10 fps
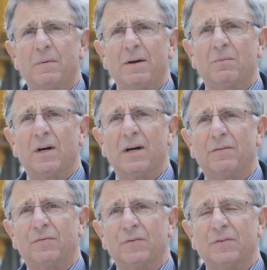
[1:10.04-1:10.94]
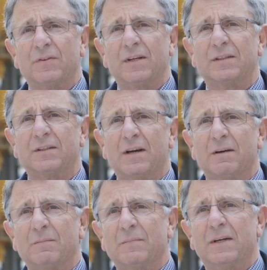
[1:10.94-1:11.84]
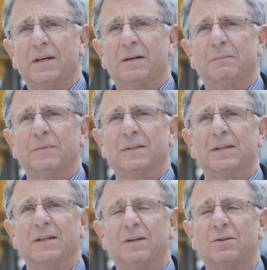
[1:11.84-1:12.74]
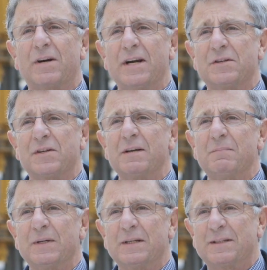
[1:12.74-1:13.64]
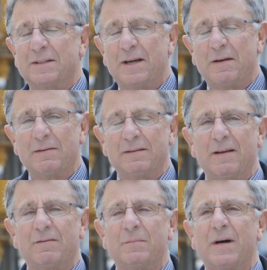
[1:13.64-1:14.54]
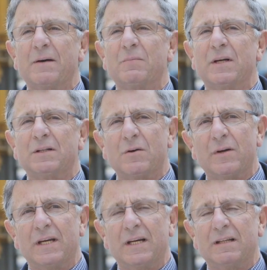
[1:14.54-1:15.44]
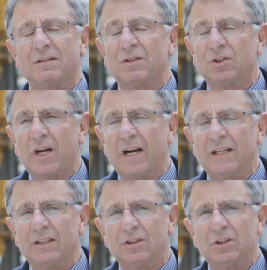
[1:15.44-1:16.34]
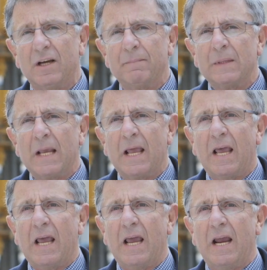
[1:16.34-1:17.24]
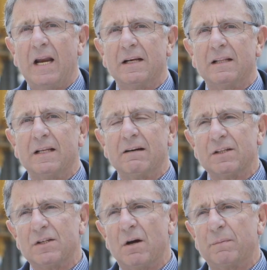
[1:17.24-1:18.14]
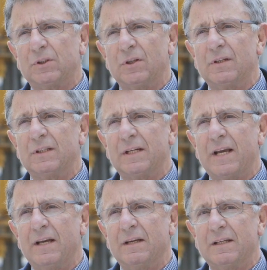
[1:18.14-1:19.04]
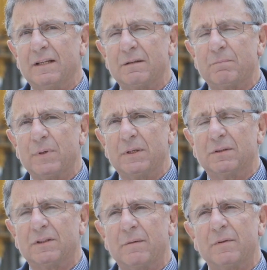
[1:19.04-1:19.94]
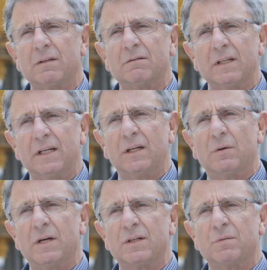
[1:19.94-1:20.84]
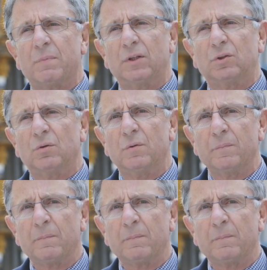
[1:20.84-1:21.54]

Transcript: My wife thinks I'm a little crazy, but never mind, we're doing it. It's a challenge, and there is an opportunity here to build something really quite special